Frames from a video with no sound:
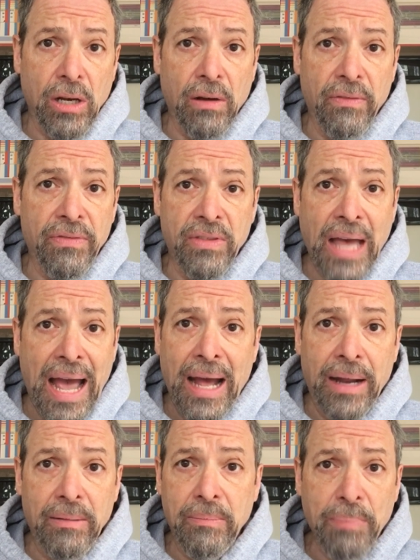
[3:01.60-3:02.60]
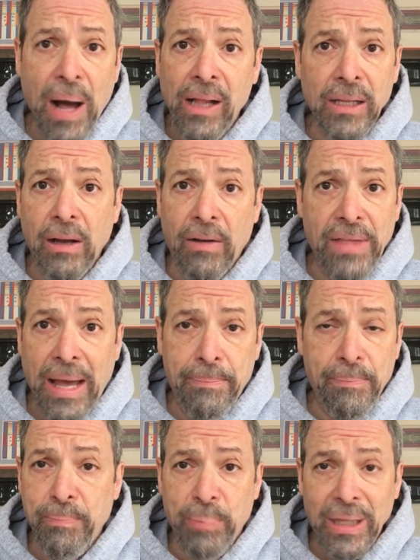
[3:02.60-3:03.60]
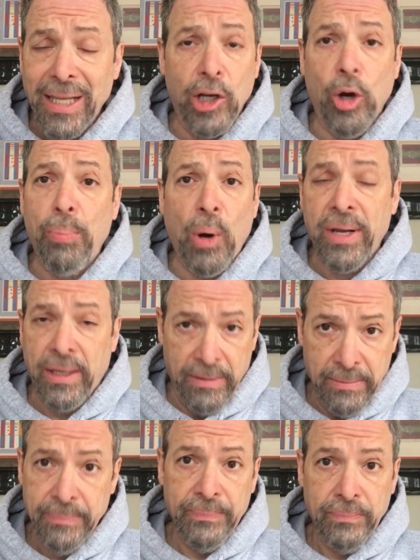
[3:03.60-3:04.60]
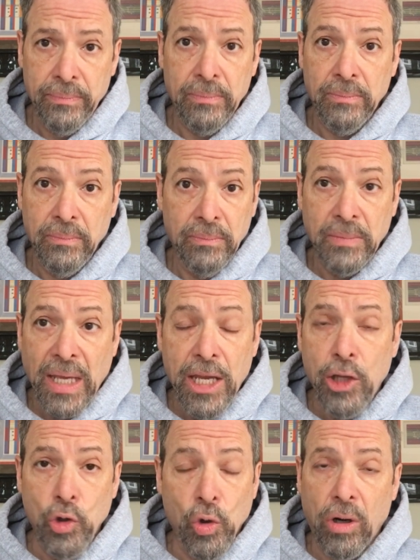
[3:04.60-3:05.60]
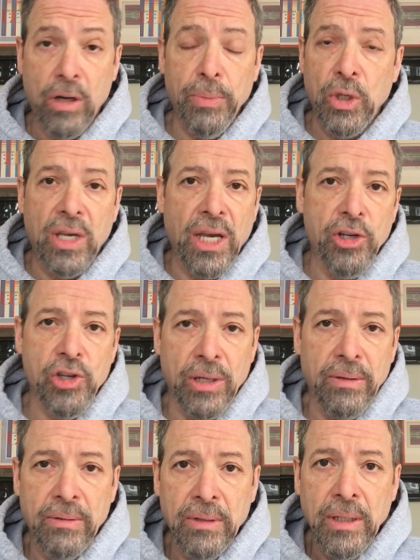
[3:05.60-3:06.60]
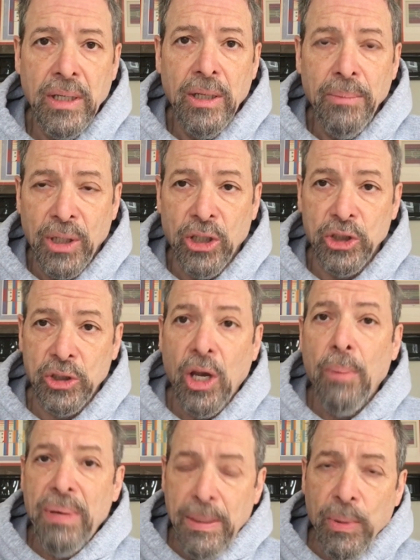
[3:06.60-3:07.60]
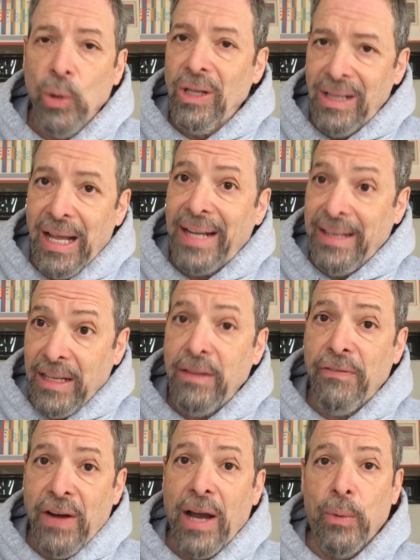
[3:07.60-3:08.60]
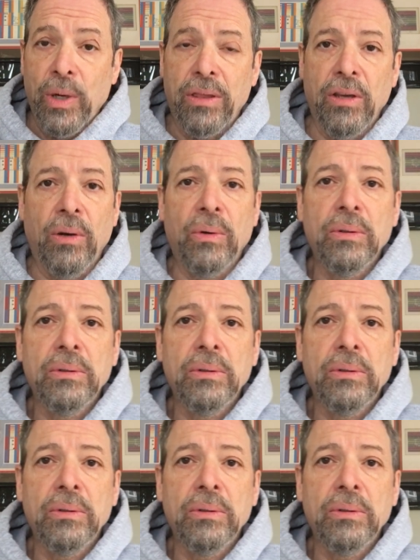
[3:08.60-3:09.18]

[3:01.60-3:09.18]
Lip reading: of that political party in your communication, because people will identify with you.